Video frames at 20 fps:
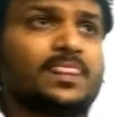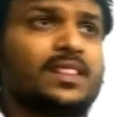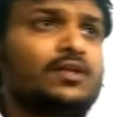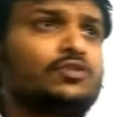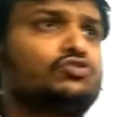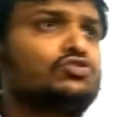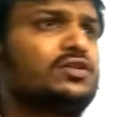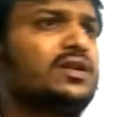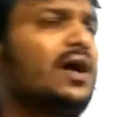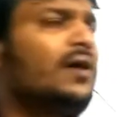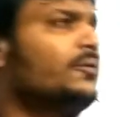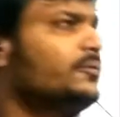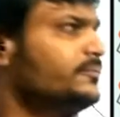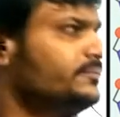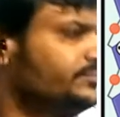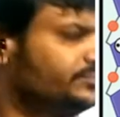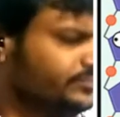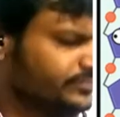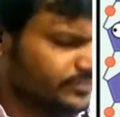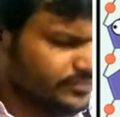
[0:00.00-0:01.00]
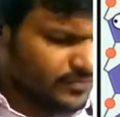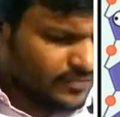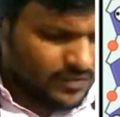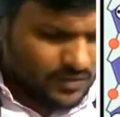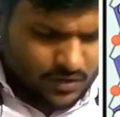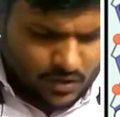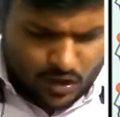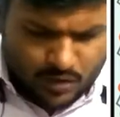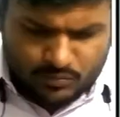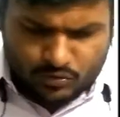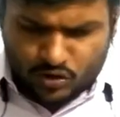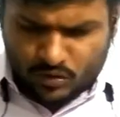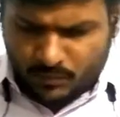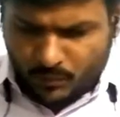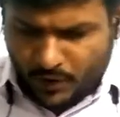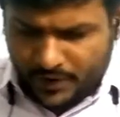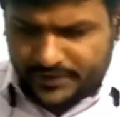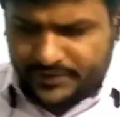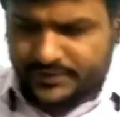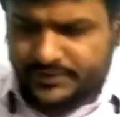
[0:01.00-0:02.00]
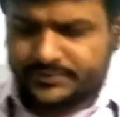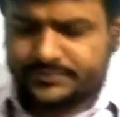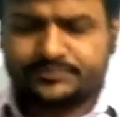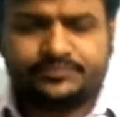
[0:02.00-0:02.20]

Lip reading: So now, come to the point.